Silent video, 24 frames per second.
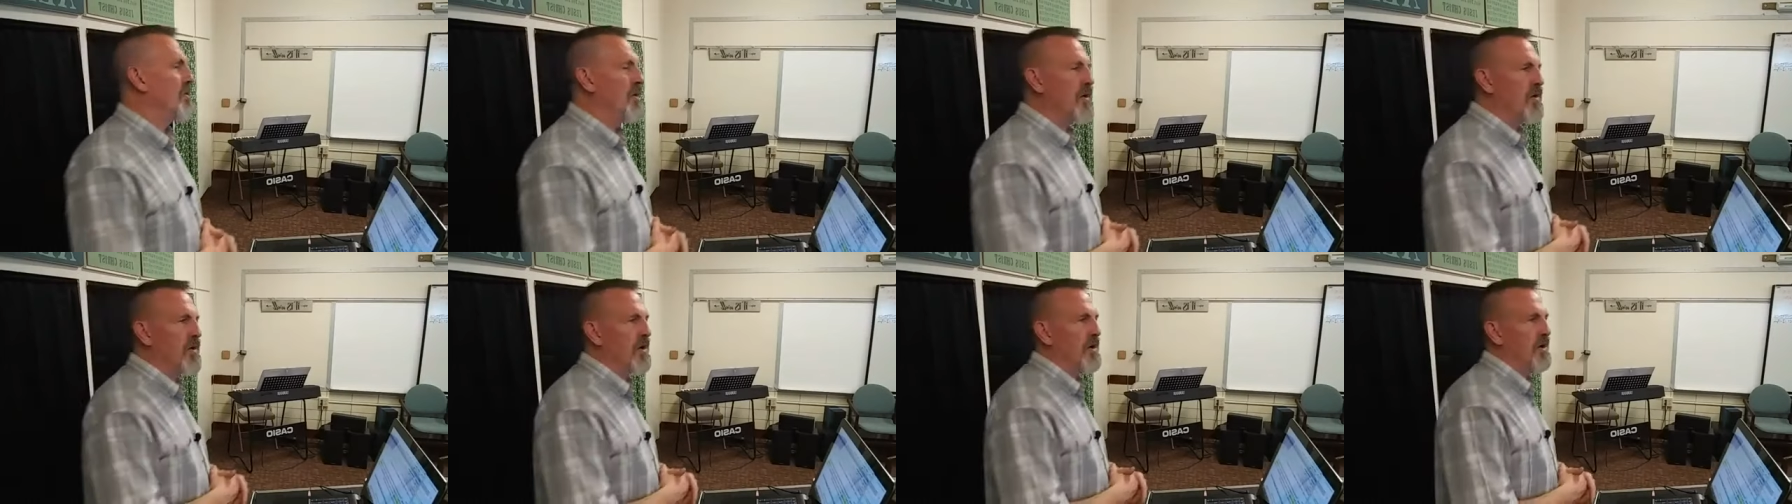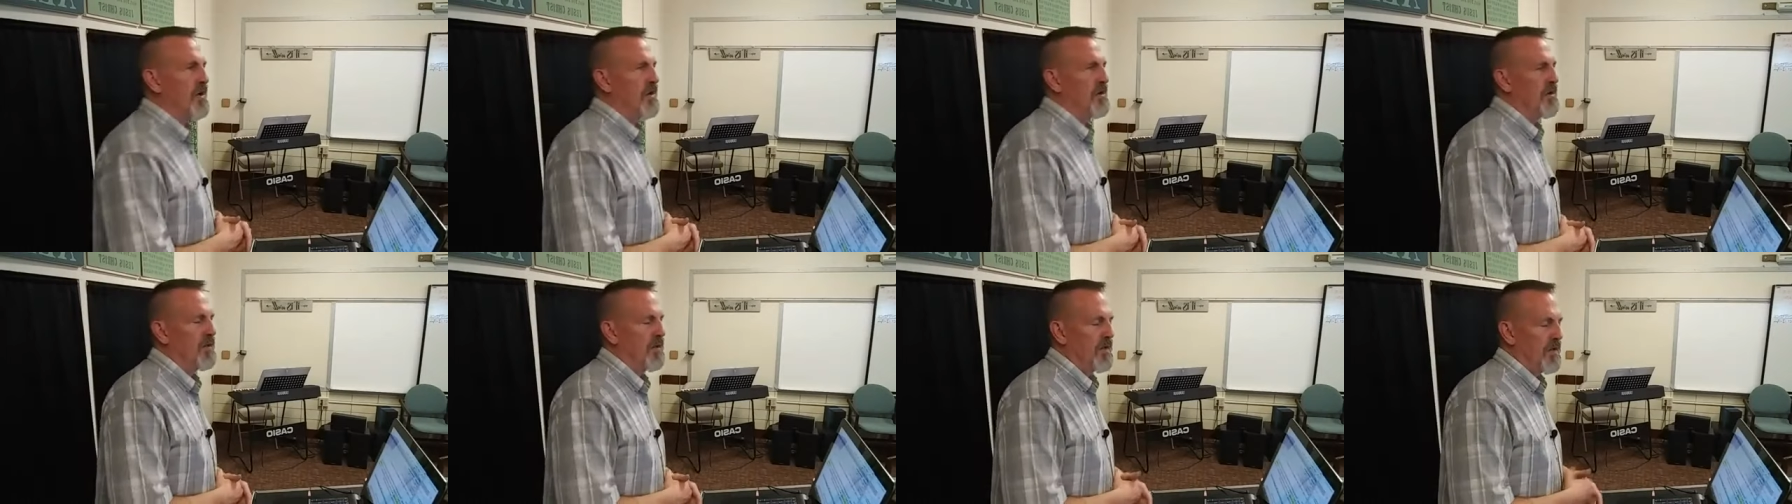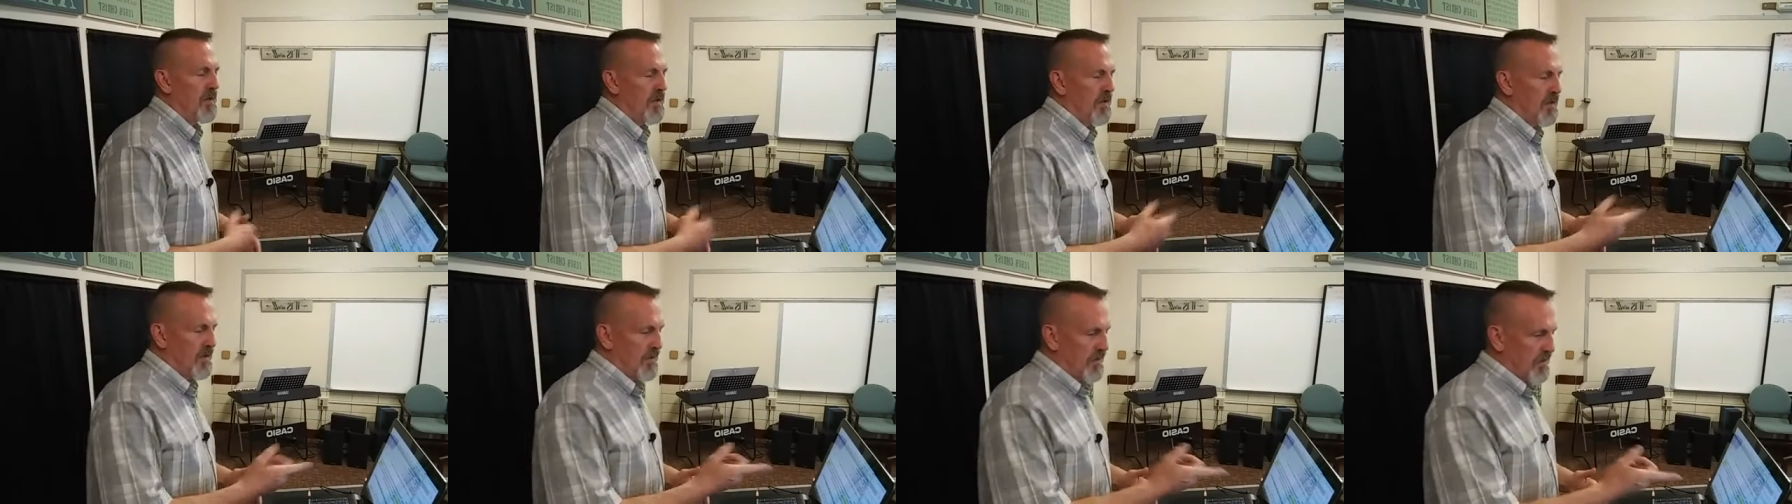Go ahead.
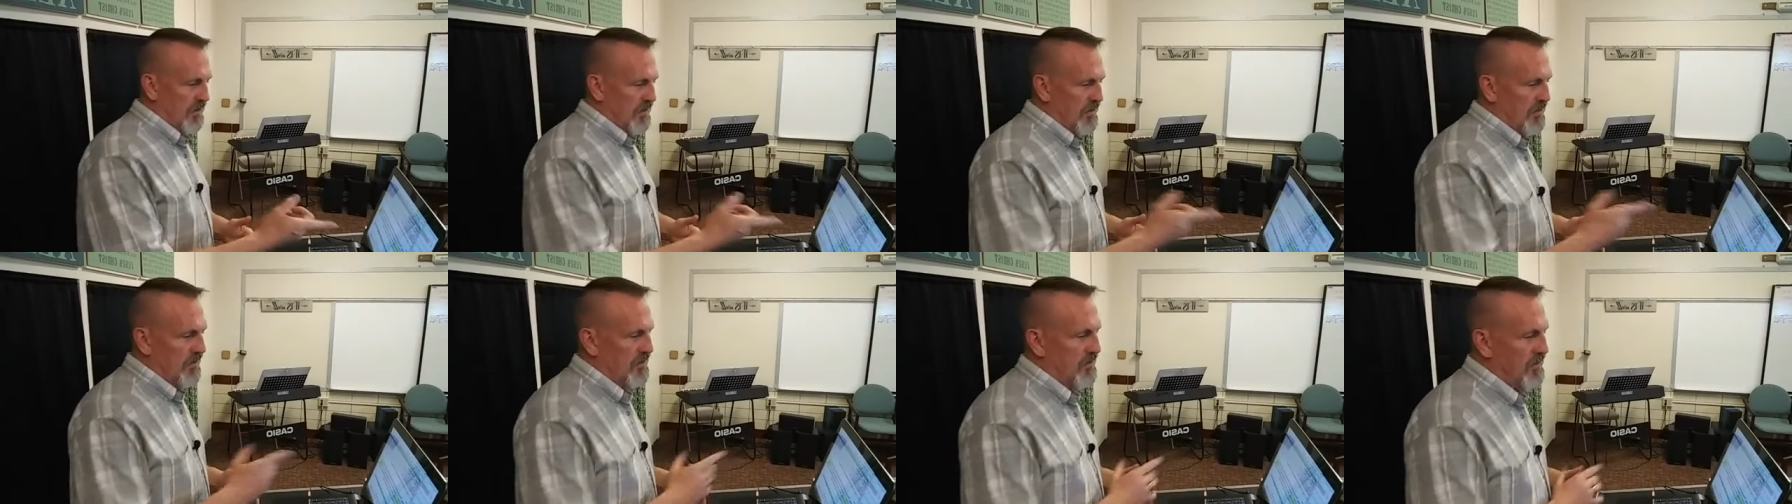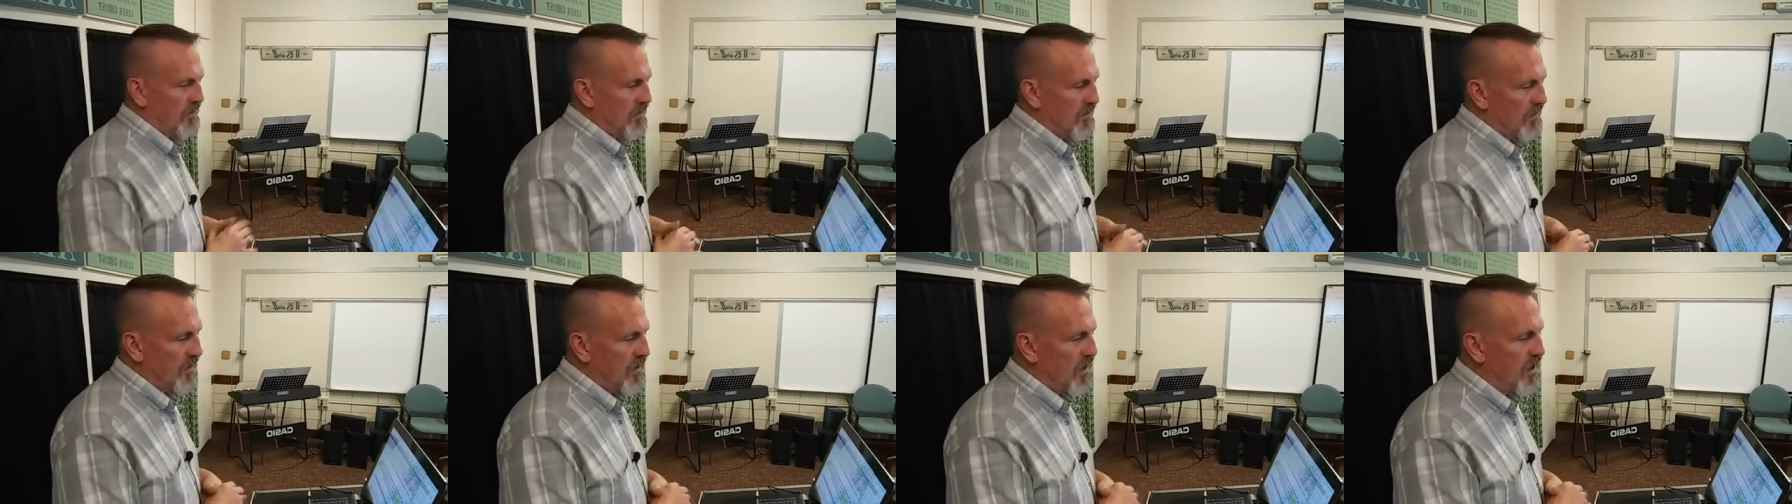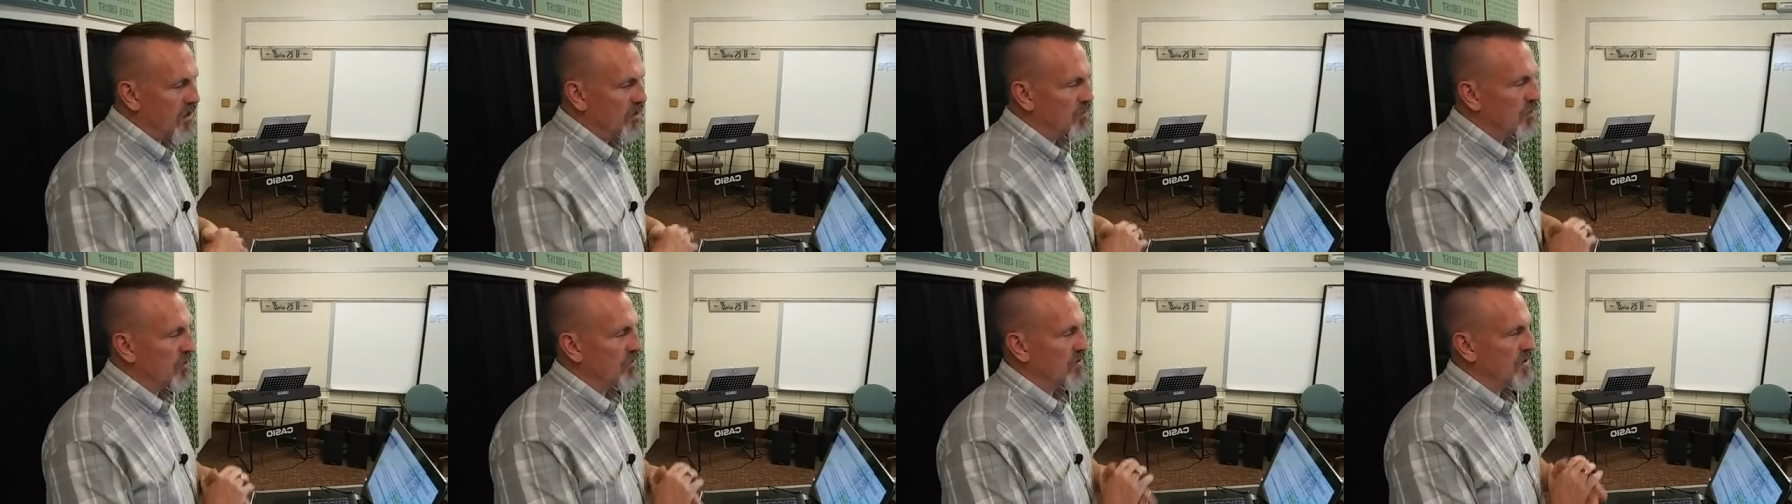
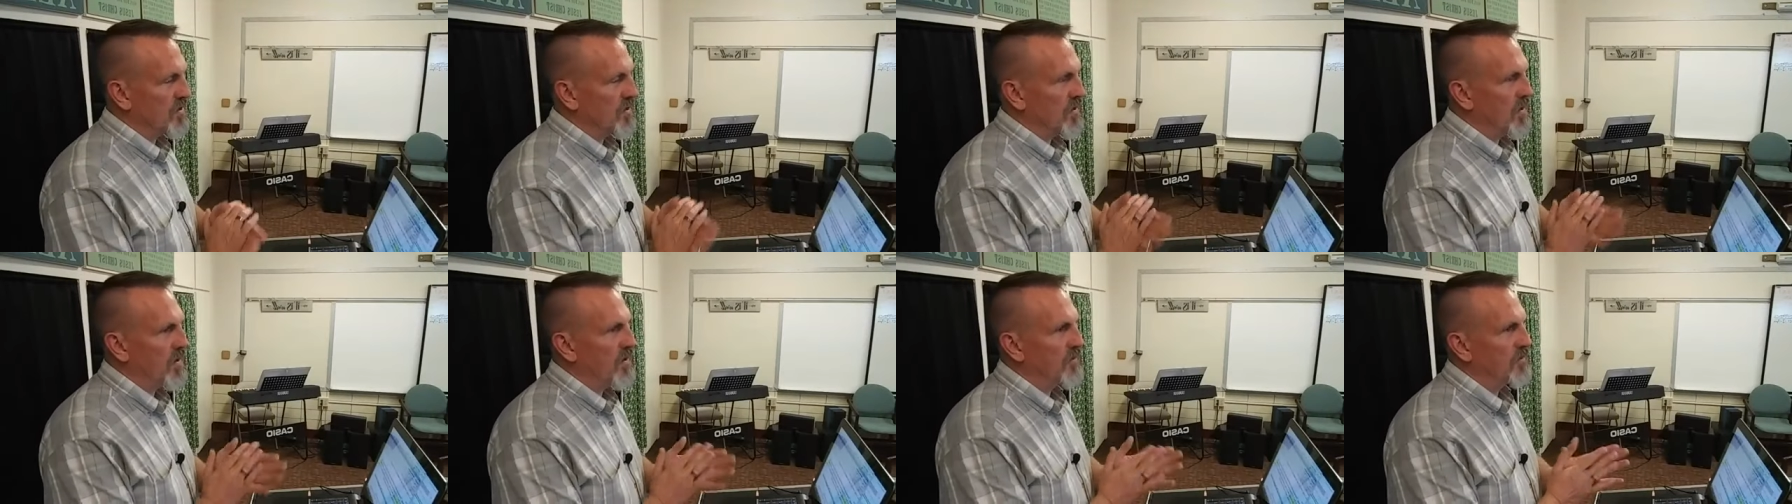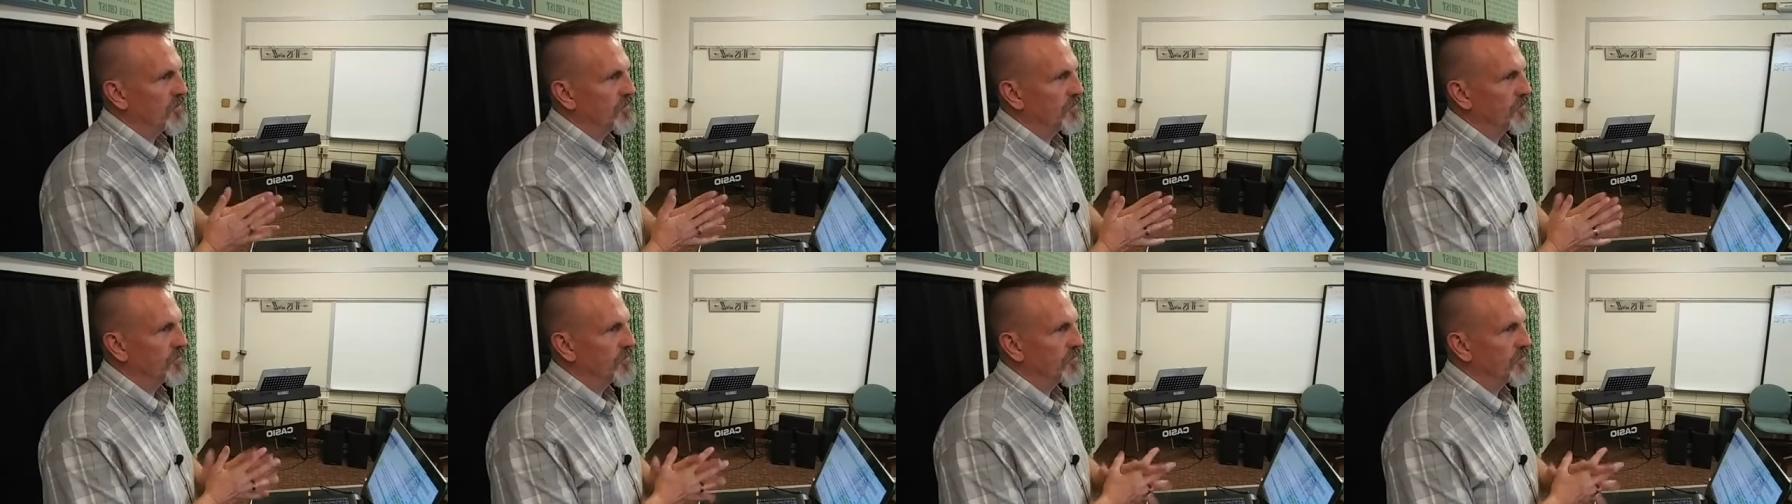Gospel's in there.